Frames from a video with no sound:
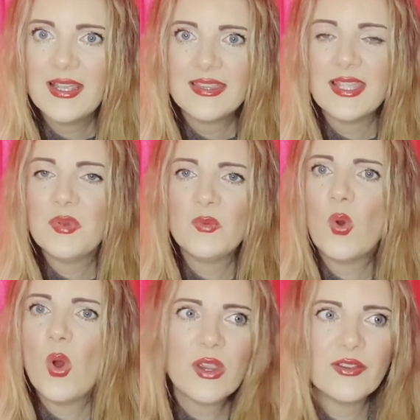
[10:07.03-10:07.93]
They'd been
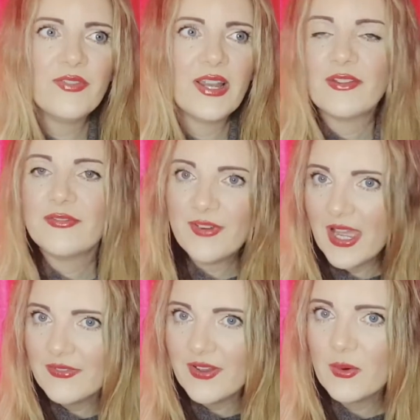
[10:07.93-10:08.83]
walking for like
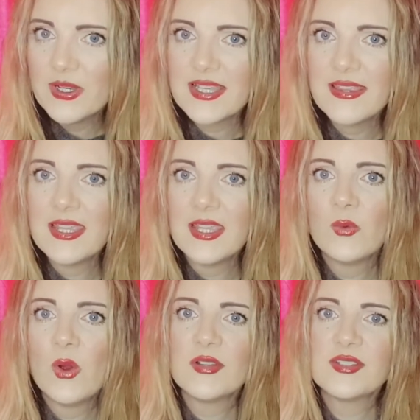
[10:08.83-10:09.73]
5 hours, I think it
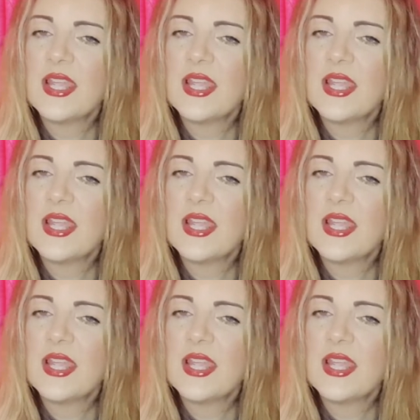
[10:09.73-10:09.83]
was.